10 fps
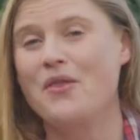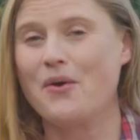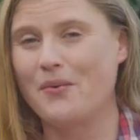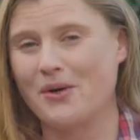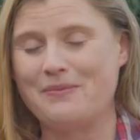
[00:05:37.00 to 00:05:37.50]

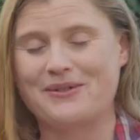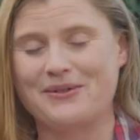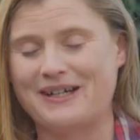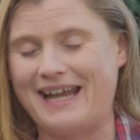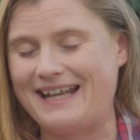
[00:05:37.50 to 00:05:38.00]
the worms
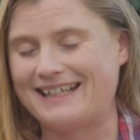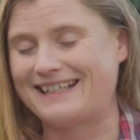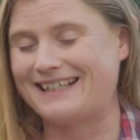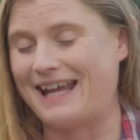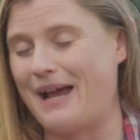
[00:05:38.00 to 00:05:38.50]

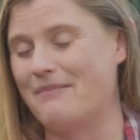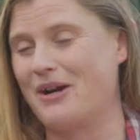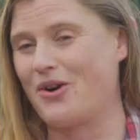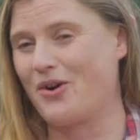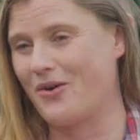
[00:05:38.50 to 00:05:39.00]
organic scam
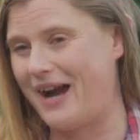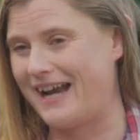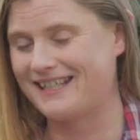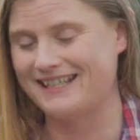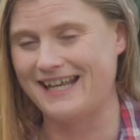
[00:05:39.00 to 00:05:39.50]

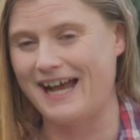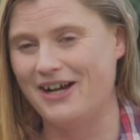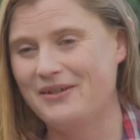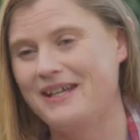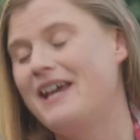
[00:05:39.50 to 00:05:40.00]
crashed
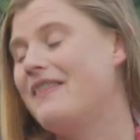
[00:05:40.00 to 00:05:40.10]
down.